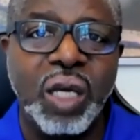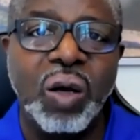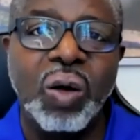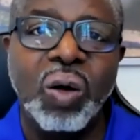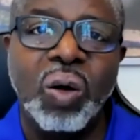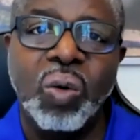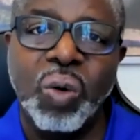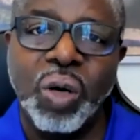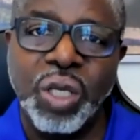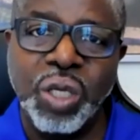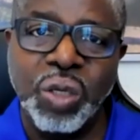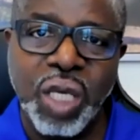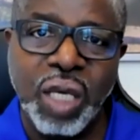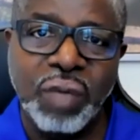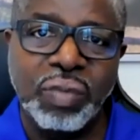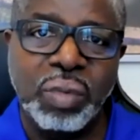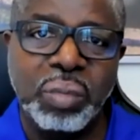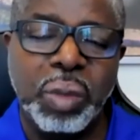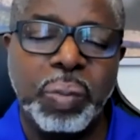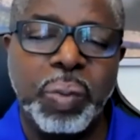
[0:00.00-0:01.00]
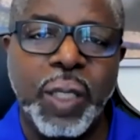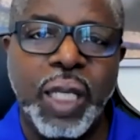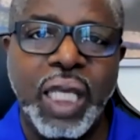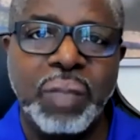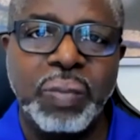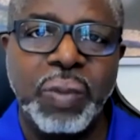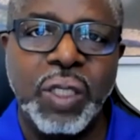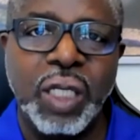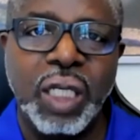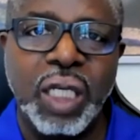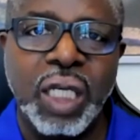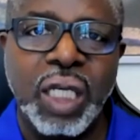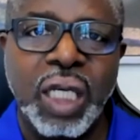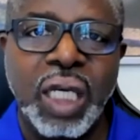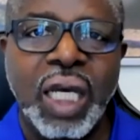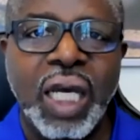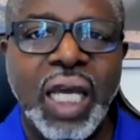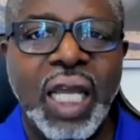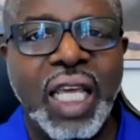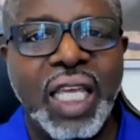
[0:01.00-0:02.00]
where you give them a playbook
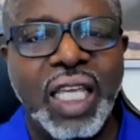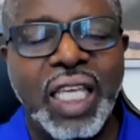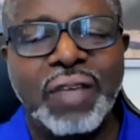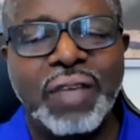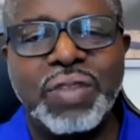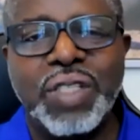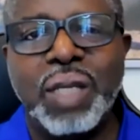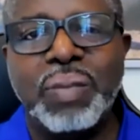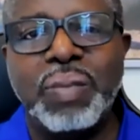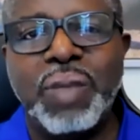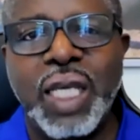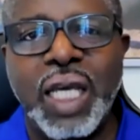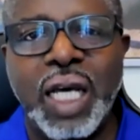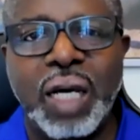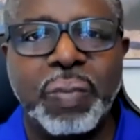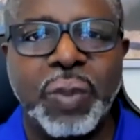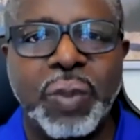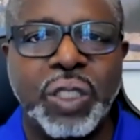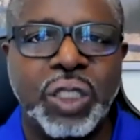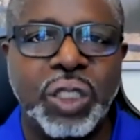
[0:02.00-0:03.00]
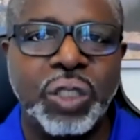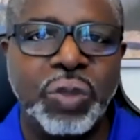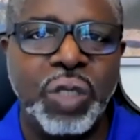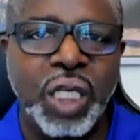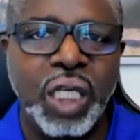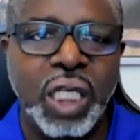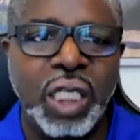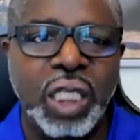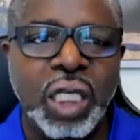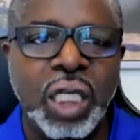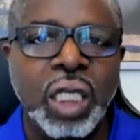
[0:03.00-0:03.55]
and it gives them the opportunity